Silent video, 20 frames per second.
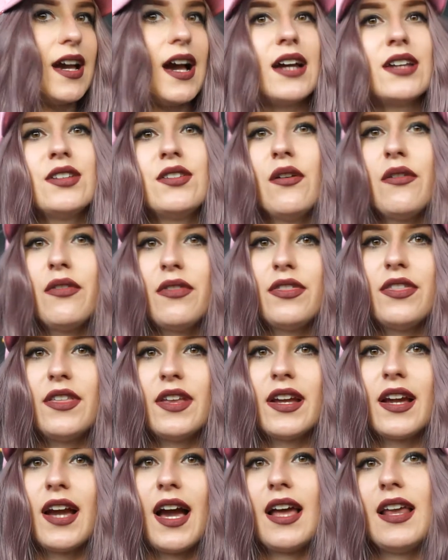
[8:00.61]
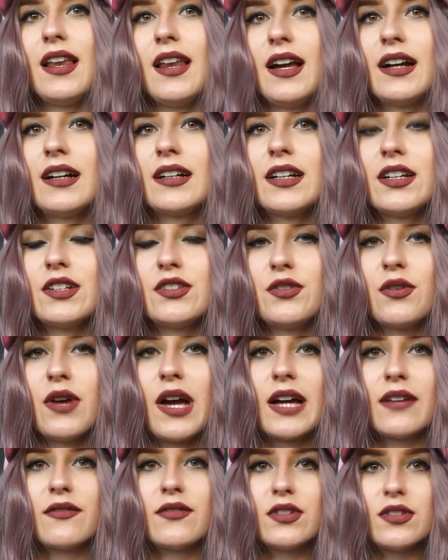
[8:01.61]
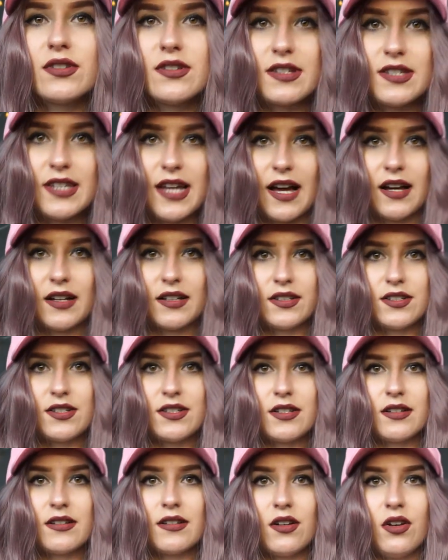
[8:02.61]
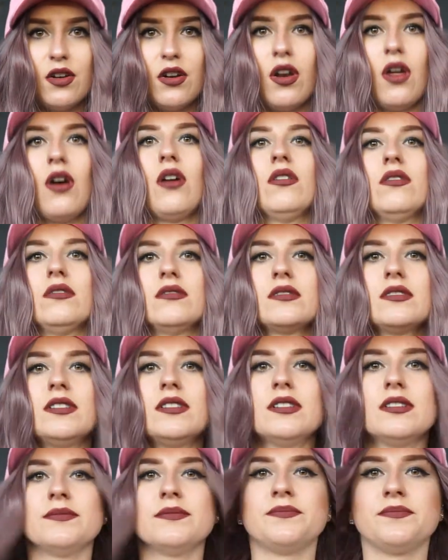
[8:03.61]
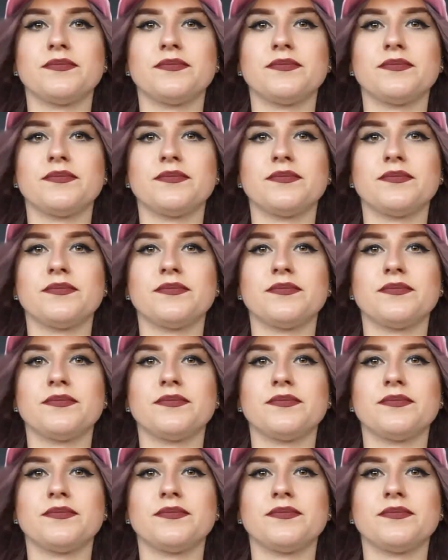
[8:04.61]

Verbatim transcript: I don't think I like it to have it that long.